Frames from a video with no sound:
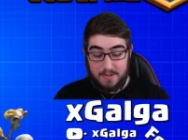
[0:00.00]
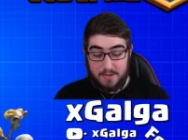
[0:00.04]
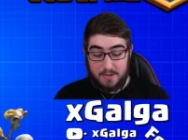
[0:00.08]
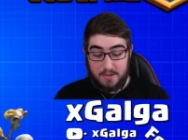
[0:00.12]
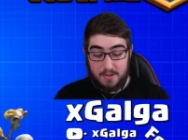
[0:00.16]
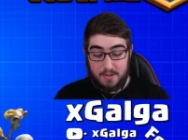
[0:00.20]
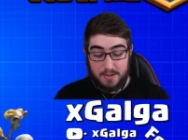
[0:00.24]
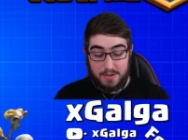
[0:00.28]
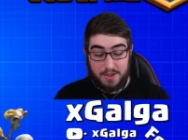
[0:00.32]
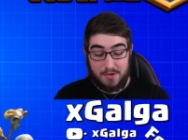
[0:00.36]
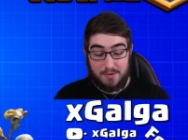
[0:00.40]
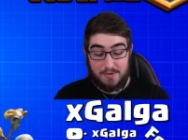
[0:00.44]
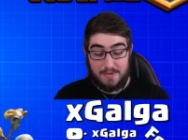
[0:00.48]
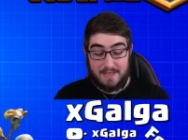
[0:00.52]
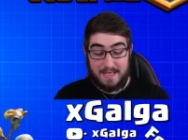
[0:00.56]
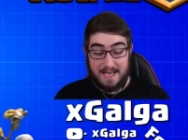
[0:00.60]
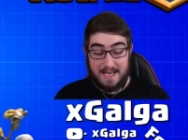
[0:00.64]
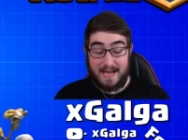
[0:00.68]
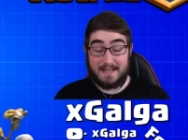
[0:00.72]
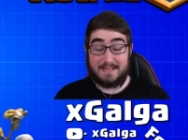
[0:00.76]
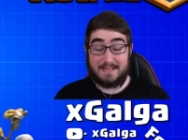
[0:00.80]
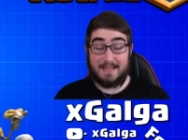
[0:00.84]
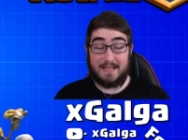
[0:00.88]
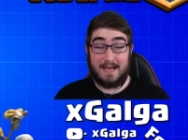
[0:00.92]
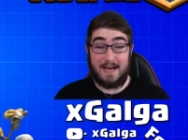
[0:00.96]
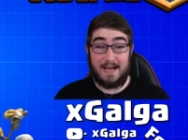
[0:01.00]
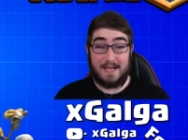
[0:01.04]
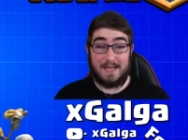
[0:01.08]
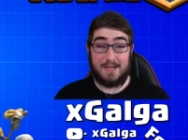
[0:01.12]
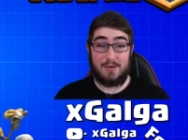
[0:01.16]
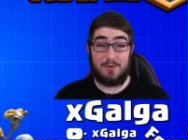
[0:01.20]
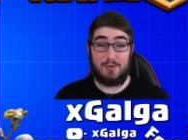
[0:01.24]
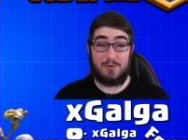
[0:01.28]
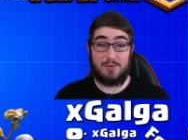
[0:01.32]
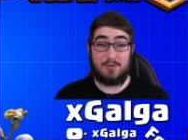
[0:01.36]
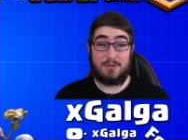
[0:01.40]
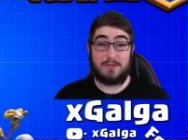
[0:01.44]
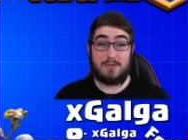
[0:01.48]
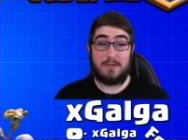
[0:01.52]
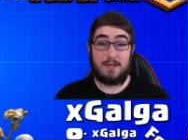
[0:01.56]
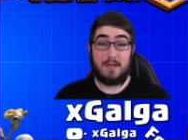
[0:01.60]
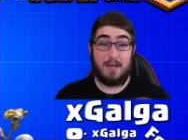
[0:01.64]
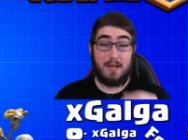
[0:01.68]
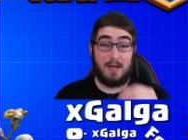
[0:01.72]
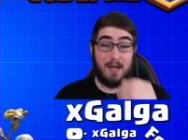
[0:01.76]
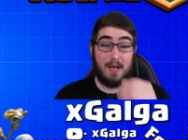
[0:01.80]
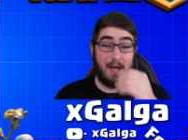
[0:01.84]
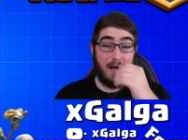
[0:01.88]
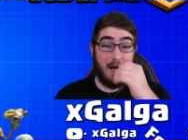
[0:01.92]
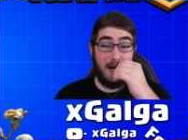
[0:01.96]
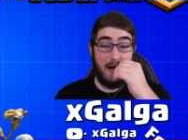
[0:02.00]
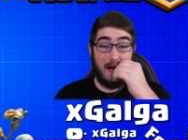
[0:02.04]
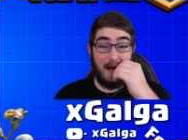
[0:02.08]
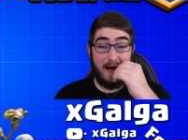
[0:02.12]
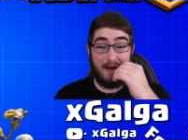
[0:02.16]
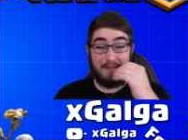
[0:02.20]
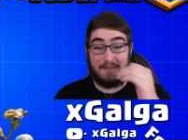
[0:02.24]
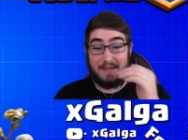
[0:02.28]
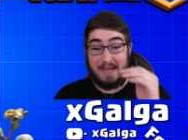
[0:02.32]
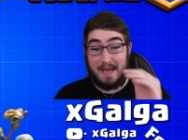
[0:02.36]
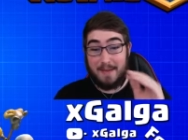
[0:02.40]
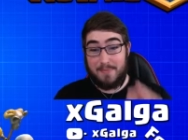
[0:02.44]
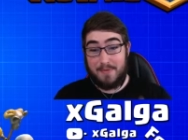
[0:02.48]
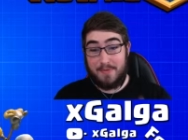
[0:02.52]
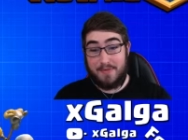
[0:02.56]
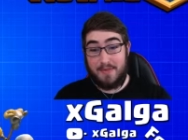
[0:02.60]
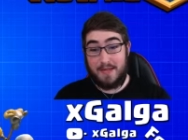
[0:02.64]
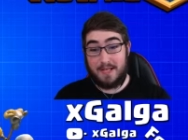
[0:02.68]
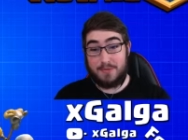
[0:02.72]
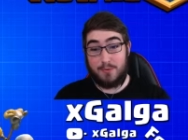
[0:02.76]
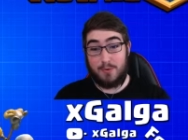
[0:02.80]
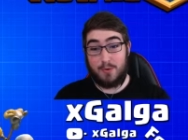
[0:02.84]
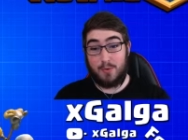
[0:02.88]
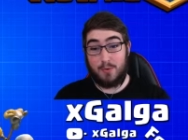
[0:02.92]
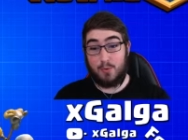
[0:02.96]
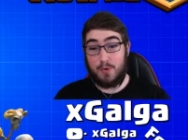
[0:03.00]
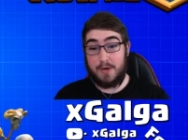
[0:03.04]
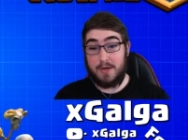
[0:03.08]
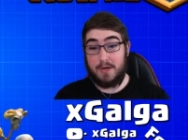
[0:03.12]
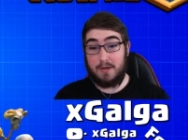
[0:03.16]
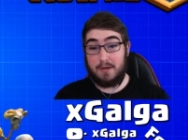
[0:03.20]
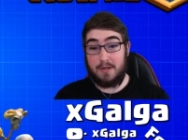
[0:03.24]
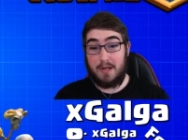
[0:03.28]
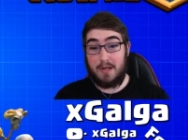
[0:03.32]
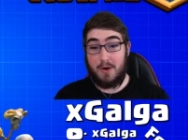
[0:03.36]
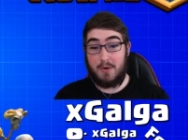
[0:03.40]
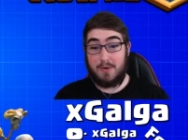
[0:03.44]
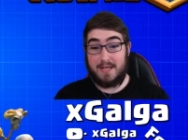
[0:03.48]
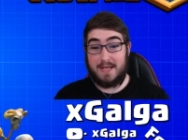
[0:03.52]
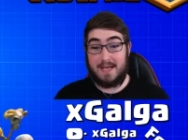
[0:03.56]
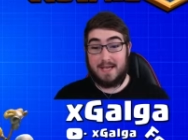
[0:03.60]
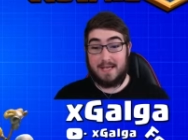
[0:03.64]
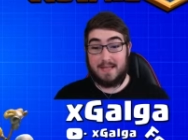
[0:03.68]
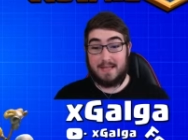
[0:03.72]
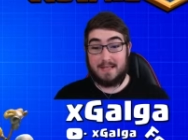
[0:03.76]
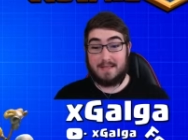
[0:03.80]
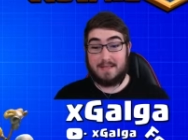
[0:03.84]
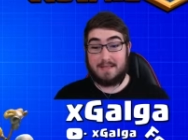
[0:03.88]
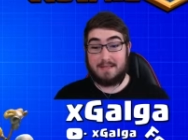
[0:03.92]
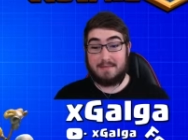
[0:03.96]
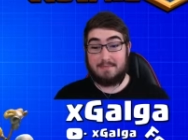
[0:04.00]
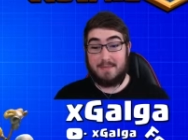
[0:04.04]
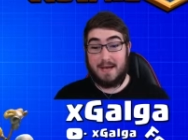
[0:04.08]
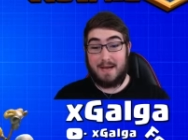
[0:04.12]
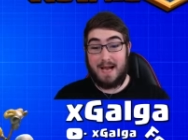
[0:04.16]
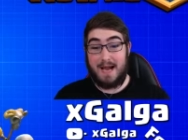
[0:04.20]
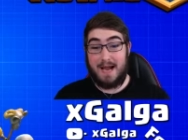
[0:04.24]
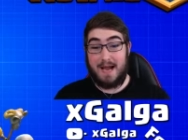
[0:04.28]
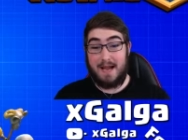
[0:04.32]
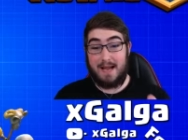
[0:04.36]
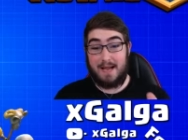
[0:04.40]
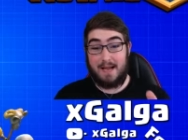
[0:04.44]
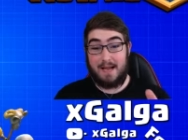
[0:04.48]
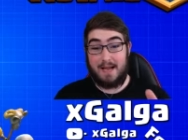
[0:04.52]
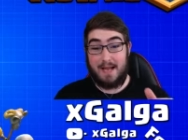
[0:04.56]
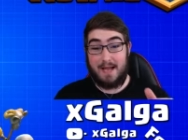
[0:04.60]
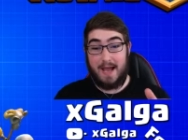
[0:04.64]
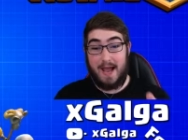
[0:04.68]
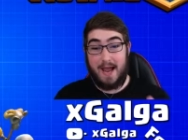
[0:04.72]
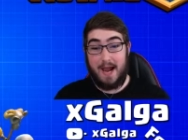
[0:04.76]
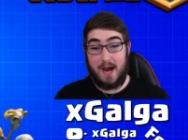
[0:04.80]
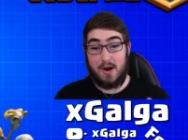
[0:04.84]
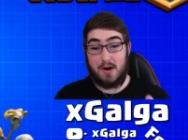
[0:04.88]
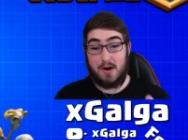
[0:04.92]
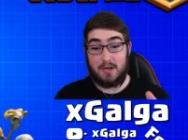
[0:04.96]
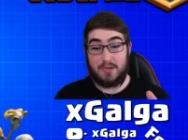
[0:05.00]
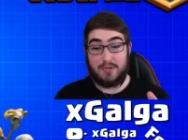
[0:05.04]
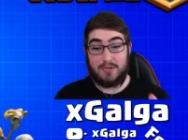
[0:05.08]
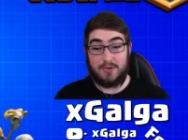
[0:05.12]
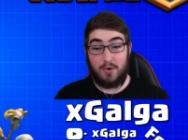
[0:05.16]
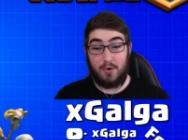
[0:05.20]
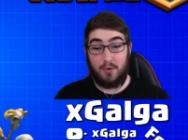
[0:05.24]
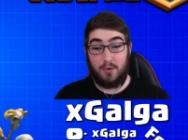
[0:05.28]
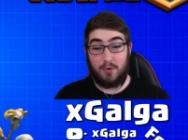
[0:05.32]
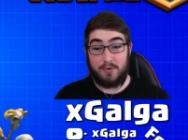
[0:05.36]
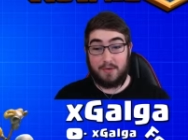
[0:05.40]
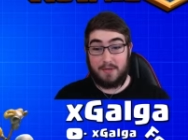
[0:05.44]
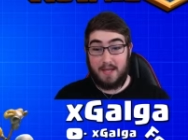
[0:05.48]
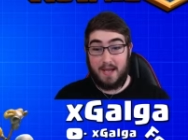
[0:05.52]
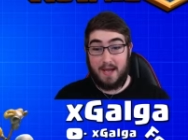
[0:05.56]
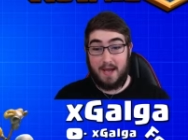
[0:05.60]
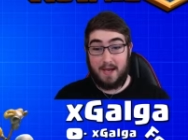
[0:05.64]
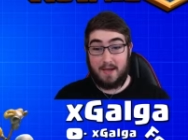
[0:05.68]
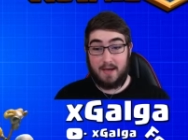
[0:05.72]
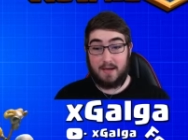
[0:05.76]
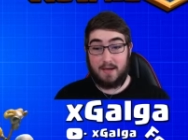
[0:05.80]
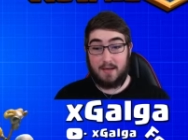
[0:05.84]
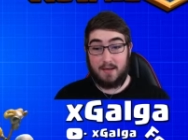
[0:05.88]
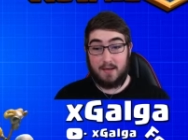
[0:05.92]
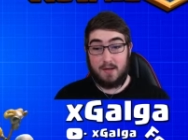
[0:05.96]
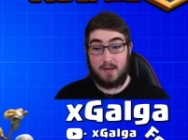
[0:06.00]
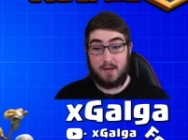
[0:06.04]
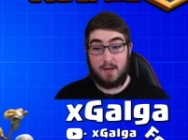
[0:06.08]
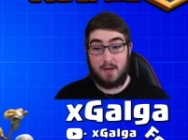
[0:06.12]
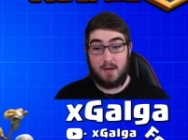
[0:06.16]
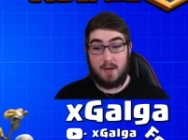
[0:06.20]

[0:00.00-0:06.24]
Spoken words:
These are the two decks that I use. I've kept this one real low-key. This is my Air Assault deck.